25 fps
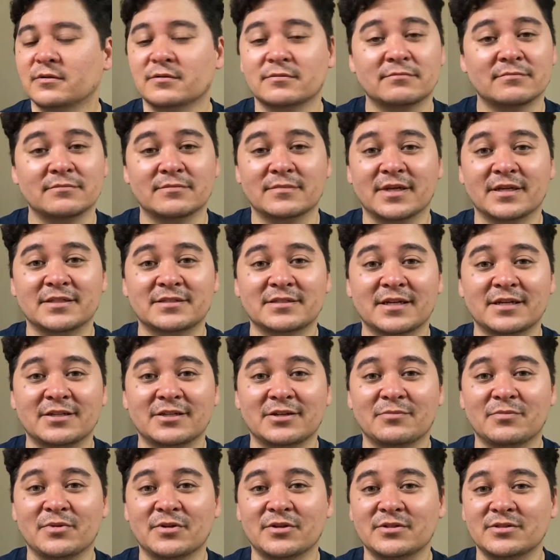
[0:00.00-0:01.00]
let's get your
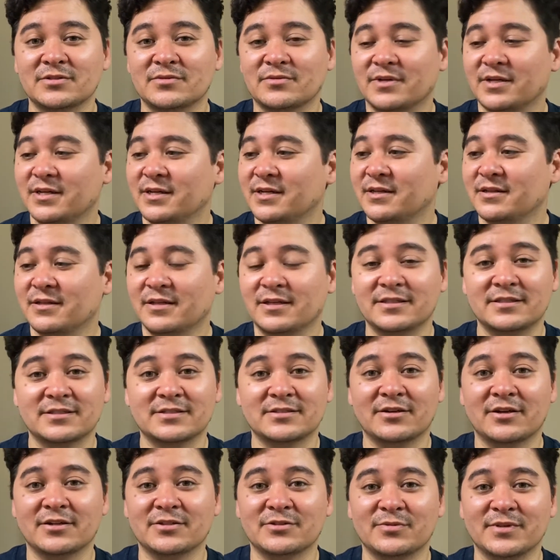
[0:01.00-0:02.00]
balloons ready and let's
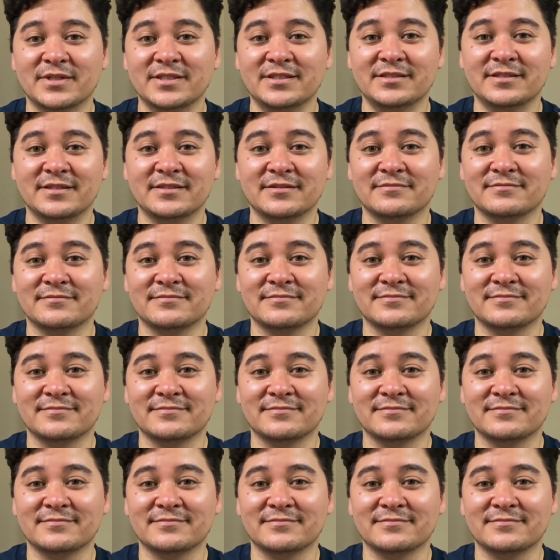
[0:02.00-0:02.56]
start twisting.